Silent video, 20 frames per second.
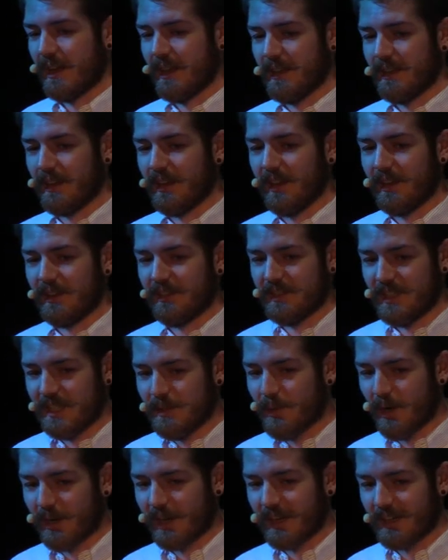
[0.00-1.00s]
a uh,
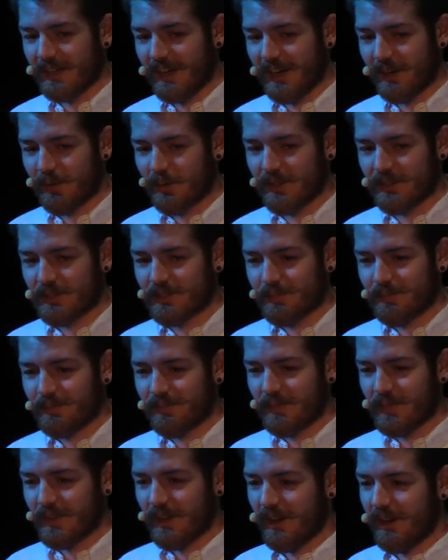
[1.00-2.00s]
debugging language,
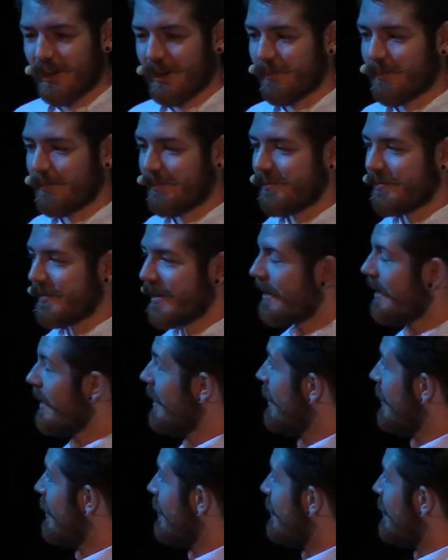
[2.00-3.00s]
um,
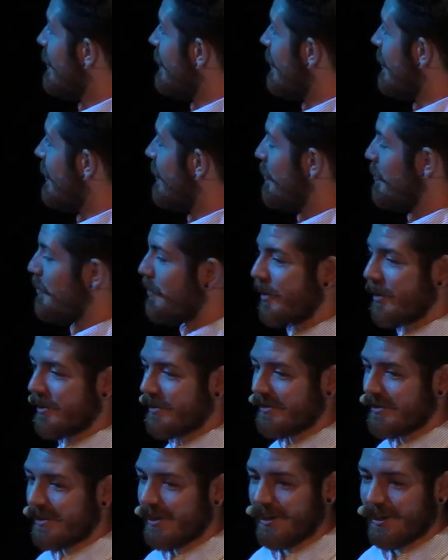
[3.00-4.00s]

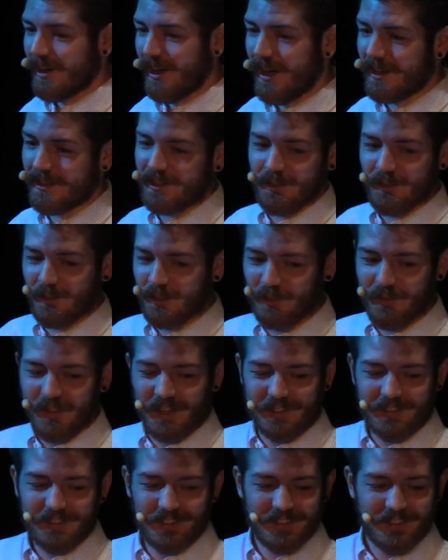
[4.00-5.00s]
but uh, I didn't know
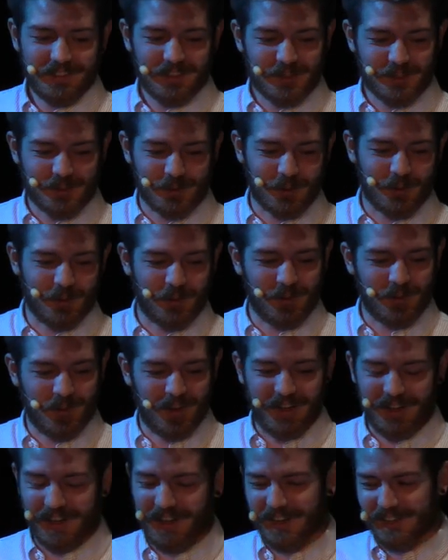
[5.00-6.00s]
that. So
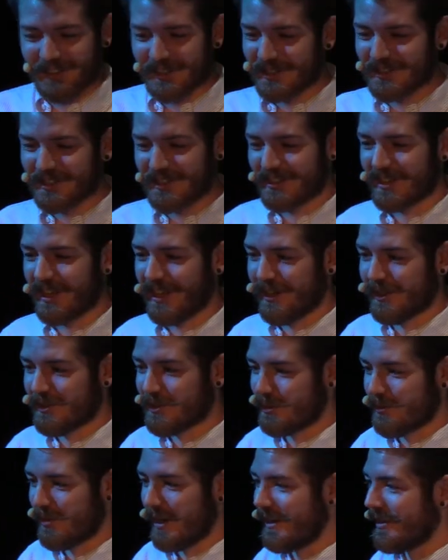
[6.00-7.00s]
I just decided
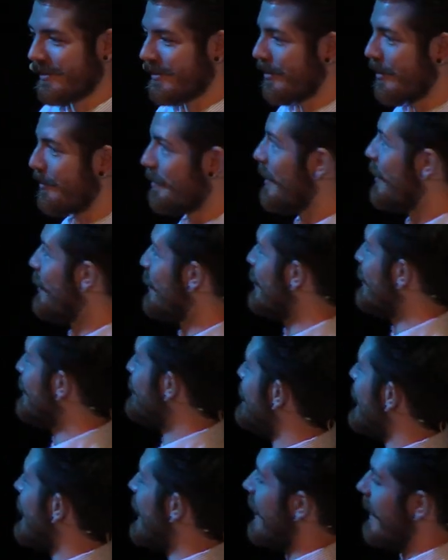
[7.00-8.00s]
to write it on my
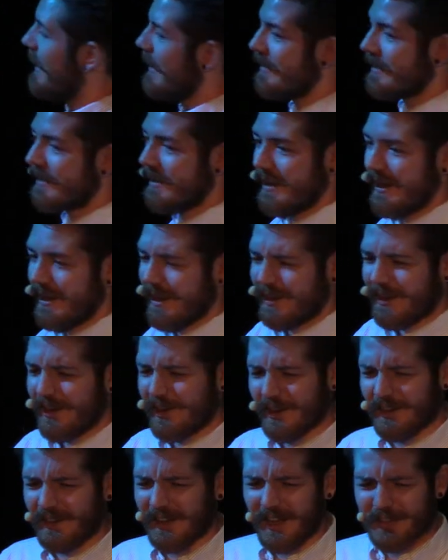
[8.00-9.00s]
own by hand.
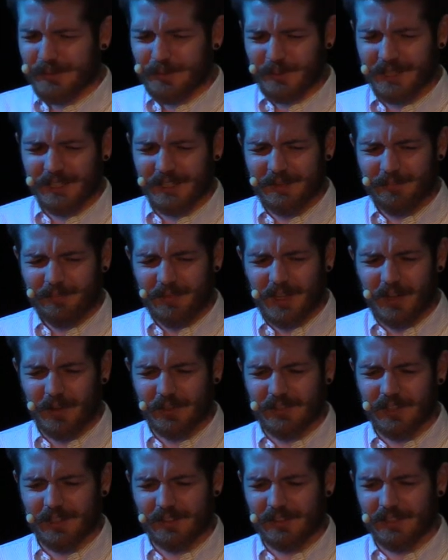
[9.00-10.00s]
Uh, last week, I
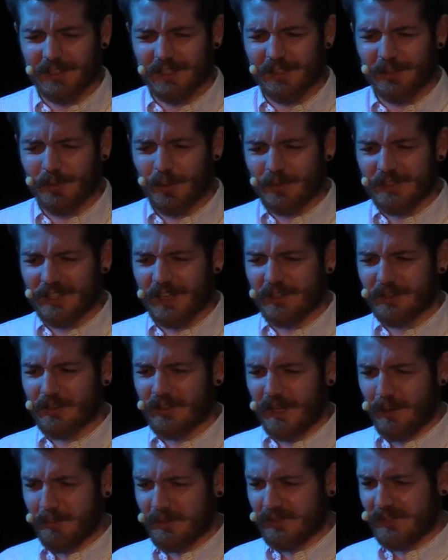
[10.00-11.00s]
was at the Node.js
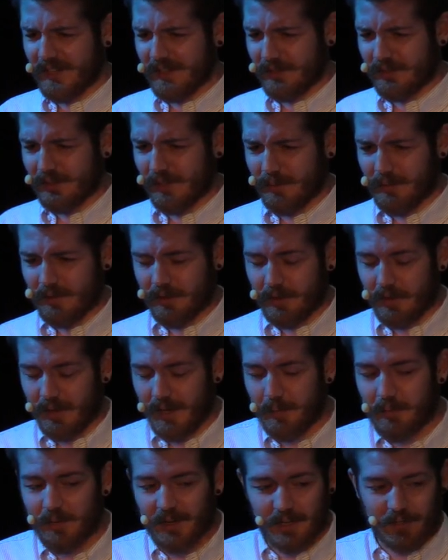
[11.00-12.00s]
Collaborator,
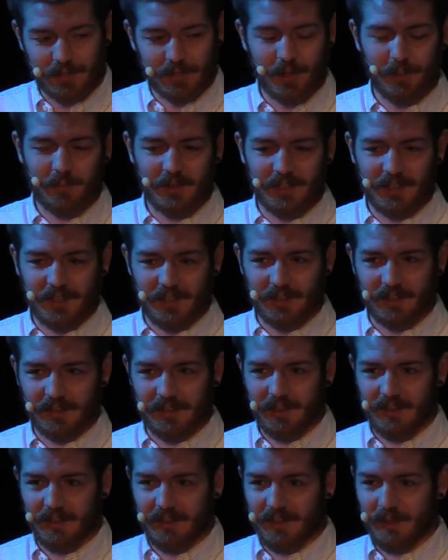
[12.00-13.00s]
Collaborator Summit in,
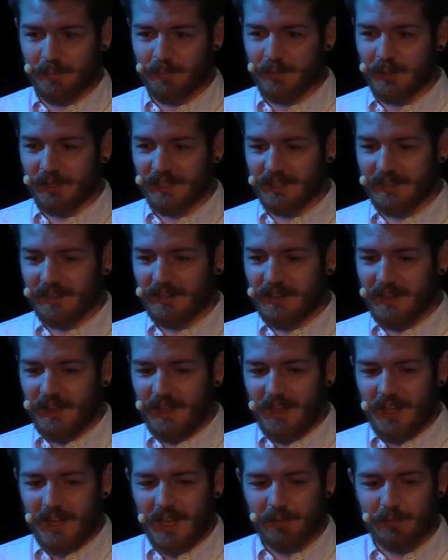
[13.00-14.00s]
uh, in Berlin,
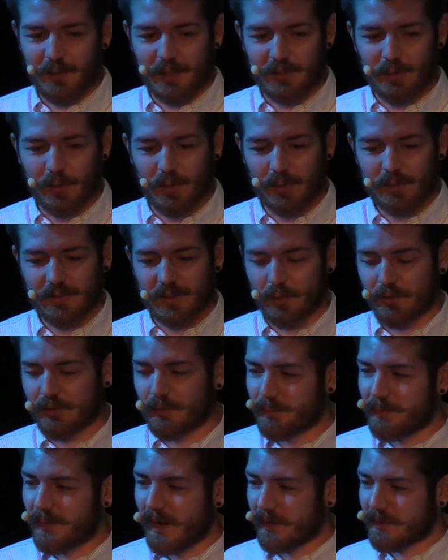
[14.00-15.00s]
and we talked, there were
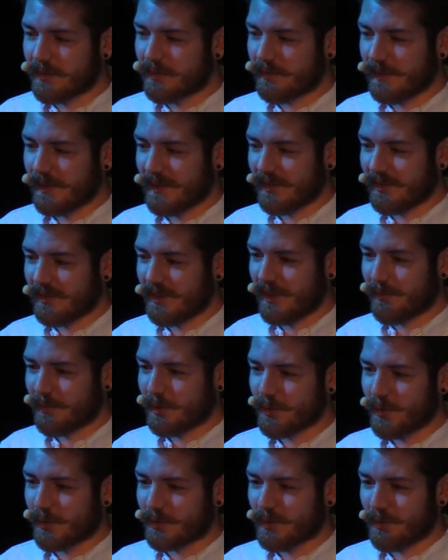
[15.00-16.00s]
some browser vendors there, and
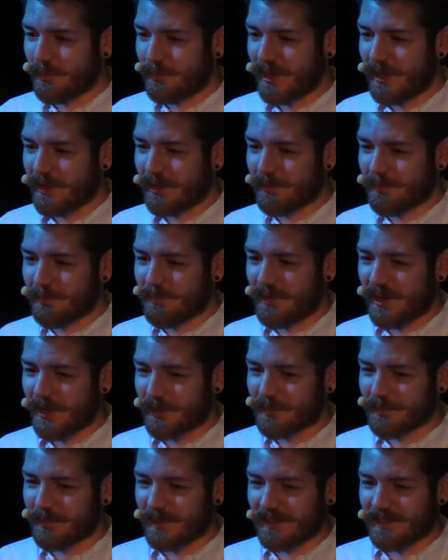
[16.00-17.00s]
we talked to the
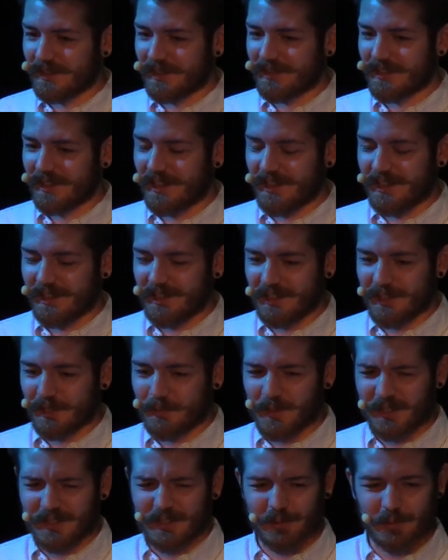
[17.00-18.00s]
browser vendors, and
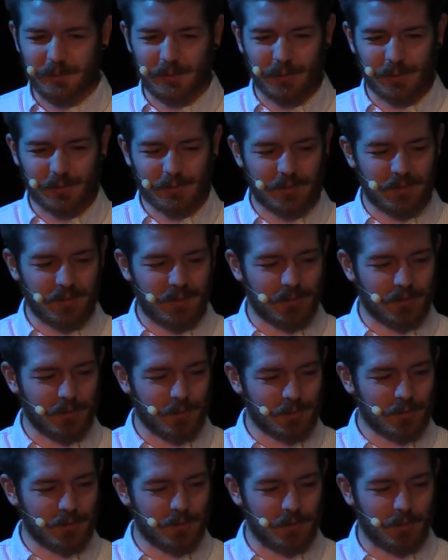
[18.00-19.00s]
especially we talked, I
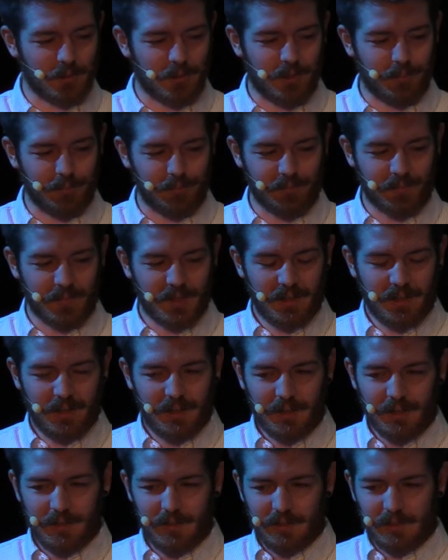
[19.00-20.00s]
talked to um,
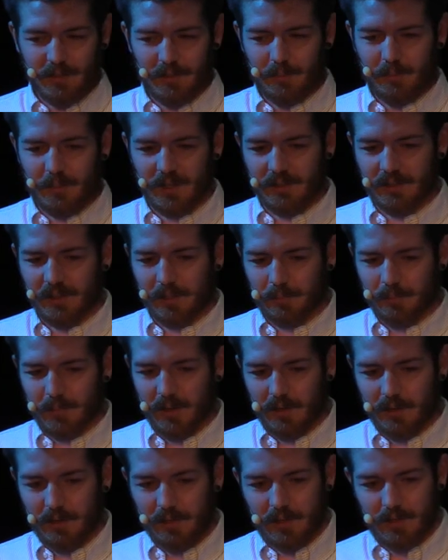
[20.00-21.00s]
Benedikt
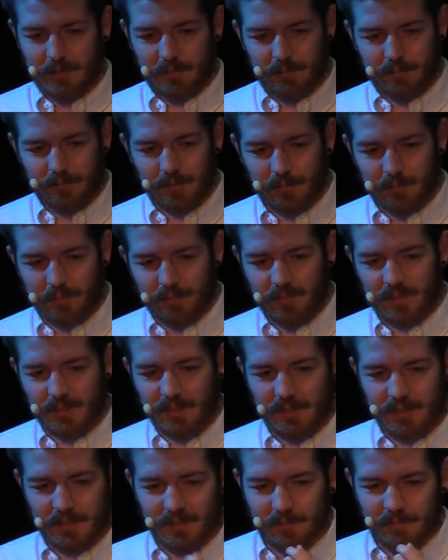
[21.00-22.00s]
Meurer from
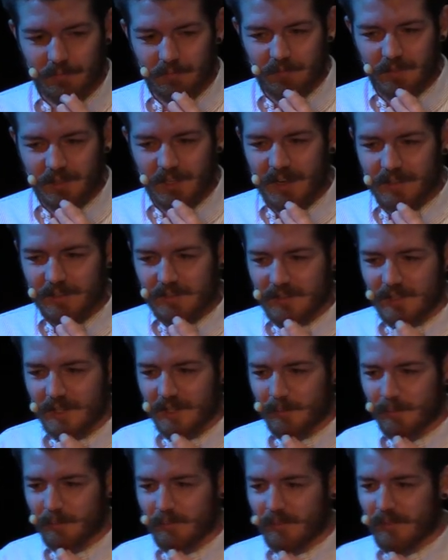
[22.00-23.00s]
the V8
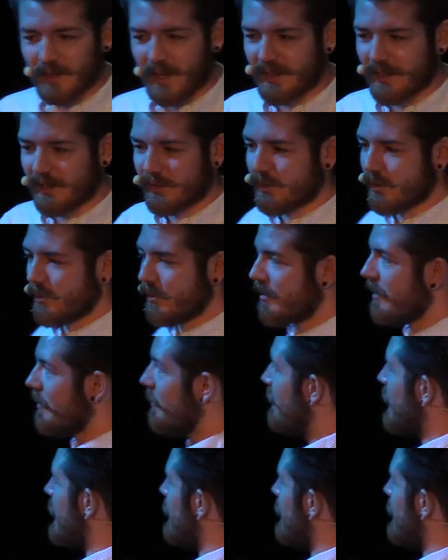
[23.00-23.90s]
team, and I told him